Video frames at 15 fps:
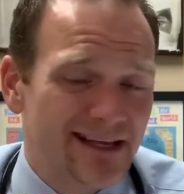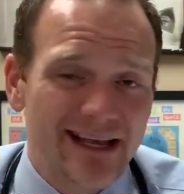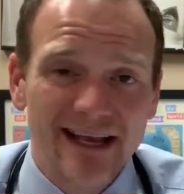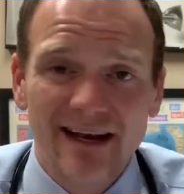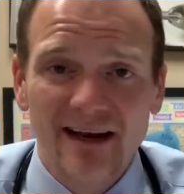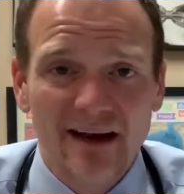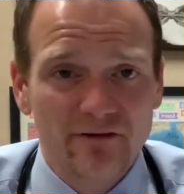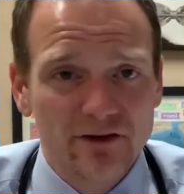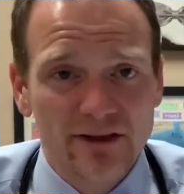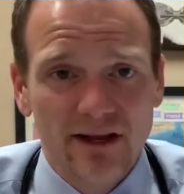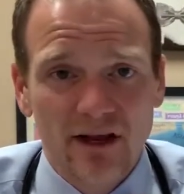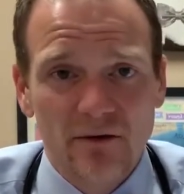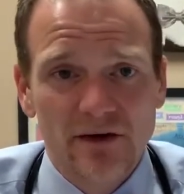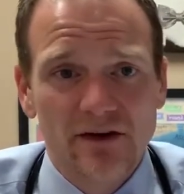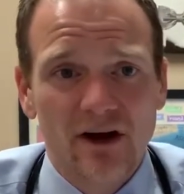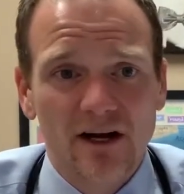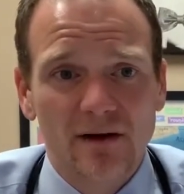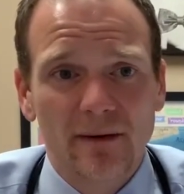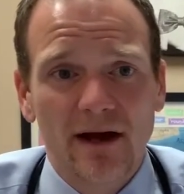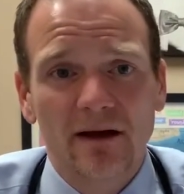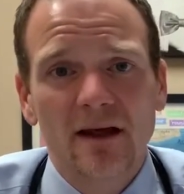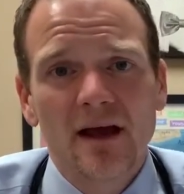They get in everything like we talked
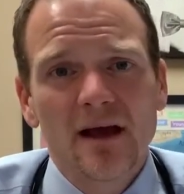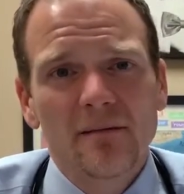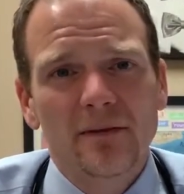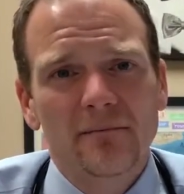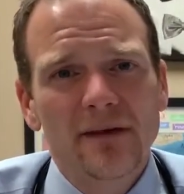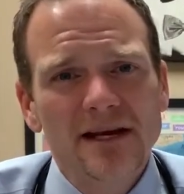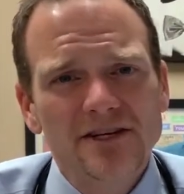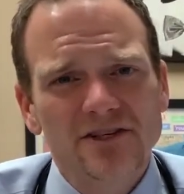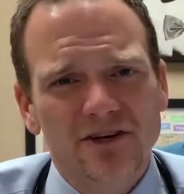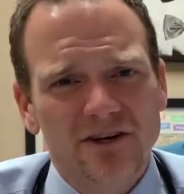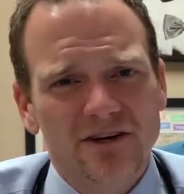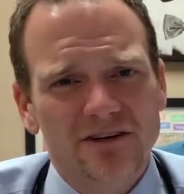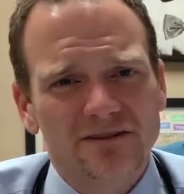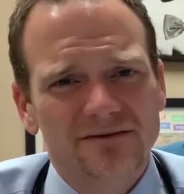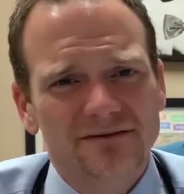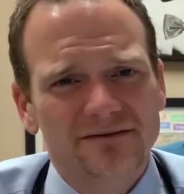about, but make sure